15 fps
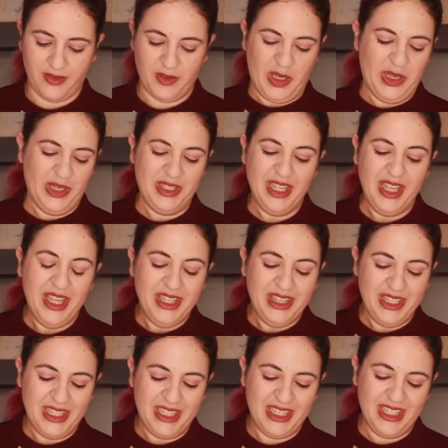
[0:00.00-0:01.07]
Oh my god,
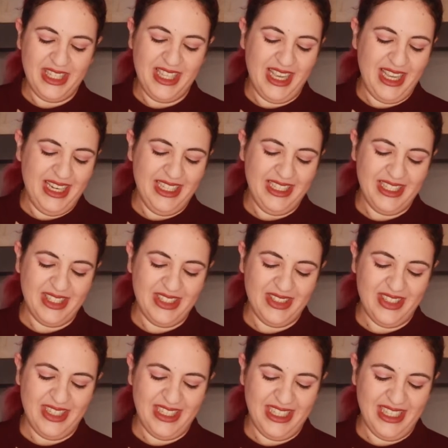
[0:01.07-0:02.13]
the island is
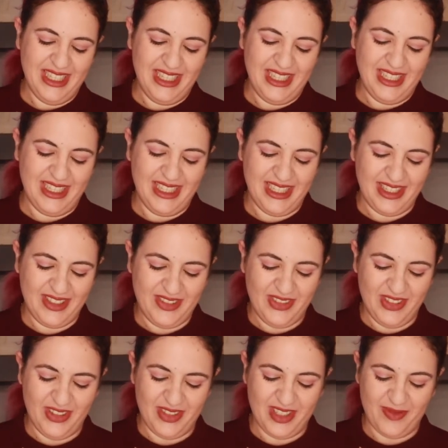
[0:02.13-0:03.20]
already
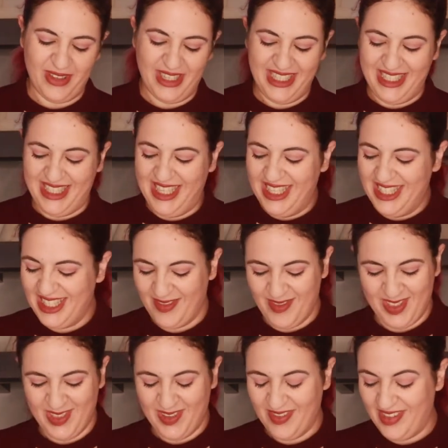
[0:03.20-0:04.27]
full of spices. I'm
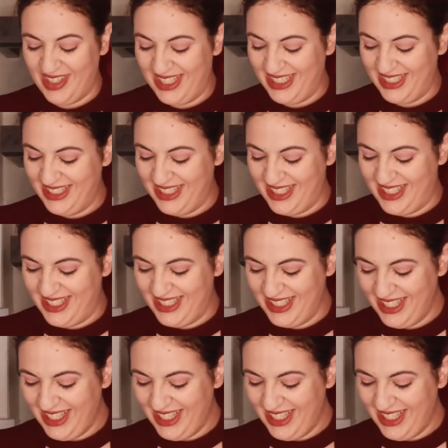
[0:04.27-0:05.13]
so bad at this.